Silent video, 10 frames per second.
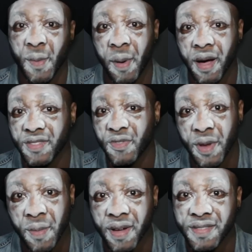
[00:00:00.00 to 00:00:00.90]
past
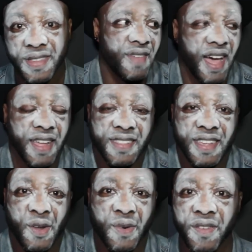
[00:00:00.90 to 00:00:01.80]
3 months. I ain't
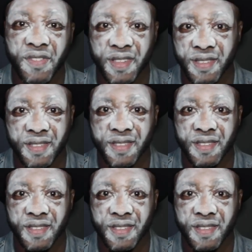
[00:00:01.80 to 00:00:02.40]
seen no difference.